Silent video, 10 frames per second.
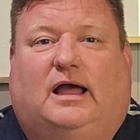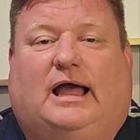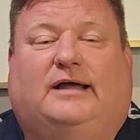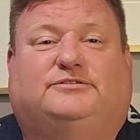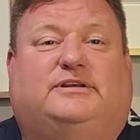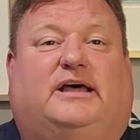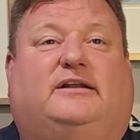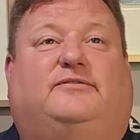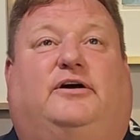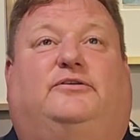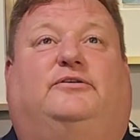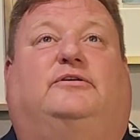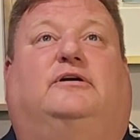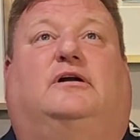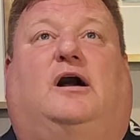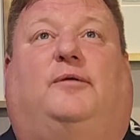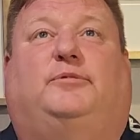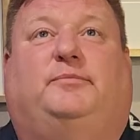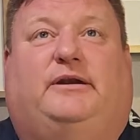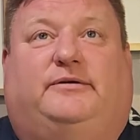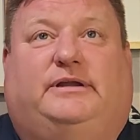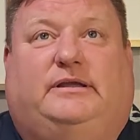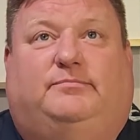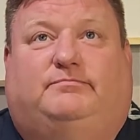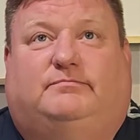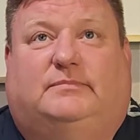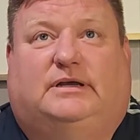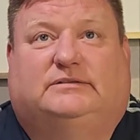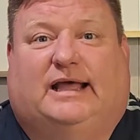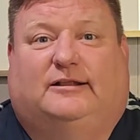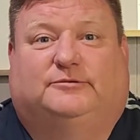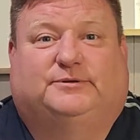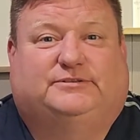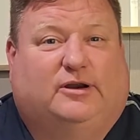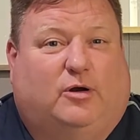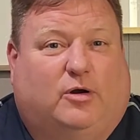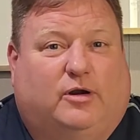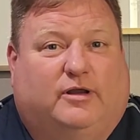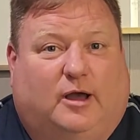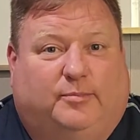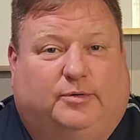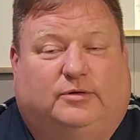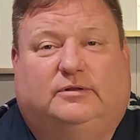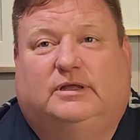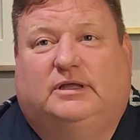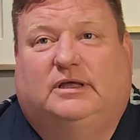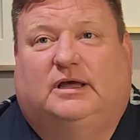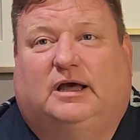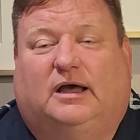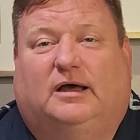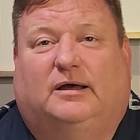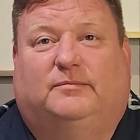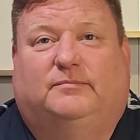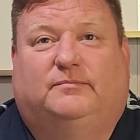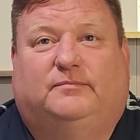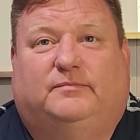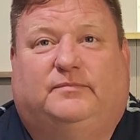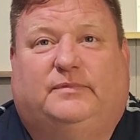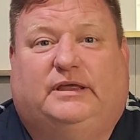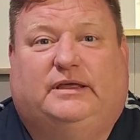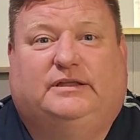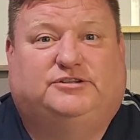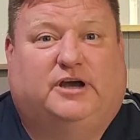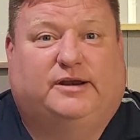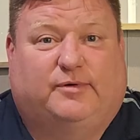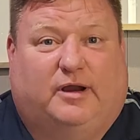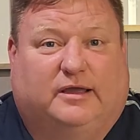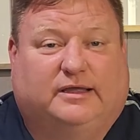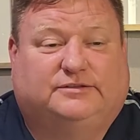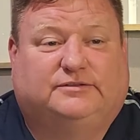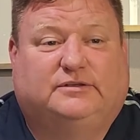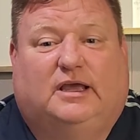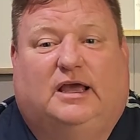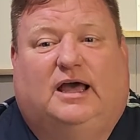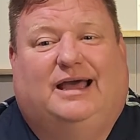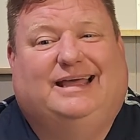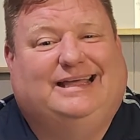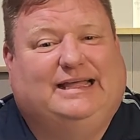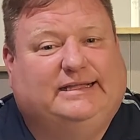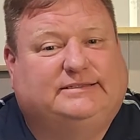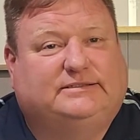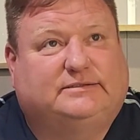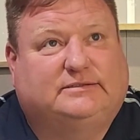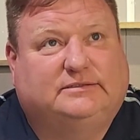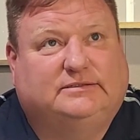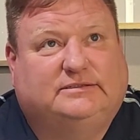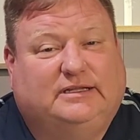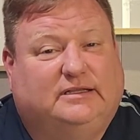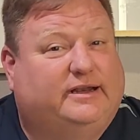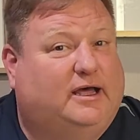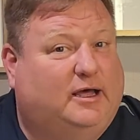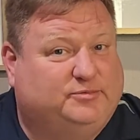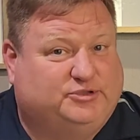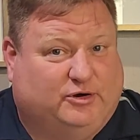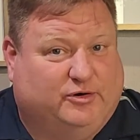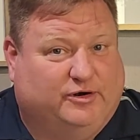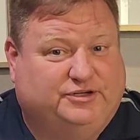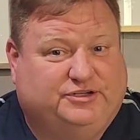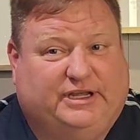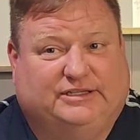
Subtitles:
Outside of other complimentary establishments, there are a couple. The Johnny Rockets, it's still an upcharge.